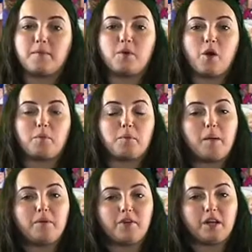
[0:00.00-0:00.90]
you all are
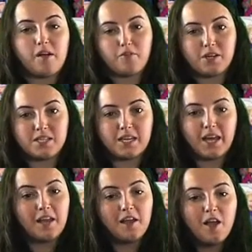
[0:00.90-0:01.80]
probably recovering
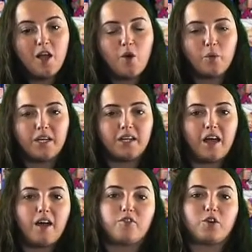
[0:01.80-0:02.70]
today. We didn't
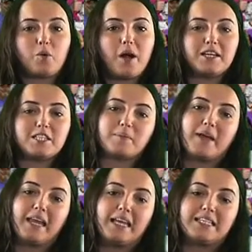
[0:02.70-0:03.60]
have quite as
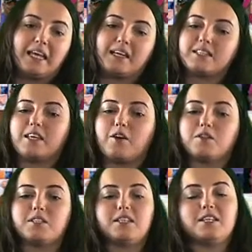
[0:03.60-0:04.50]
many ticket
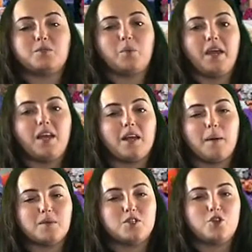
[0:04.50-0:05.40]
sales this week, and I'm
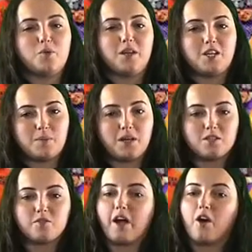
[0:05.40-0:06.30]
assuming it's because
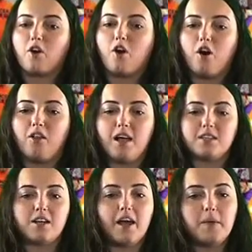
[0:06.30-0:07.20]
of alcohol last
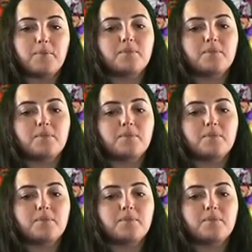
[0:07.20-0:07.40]
night.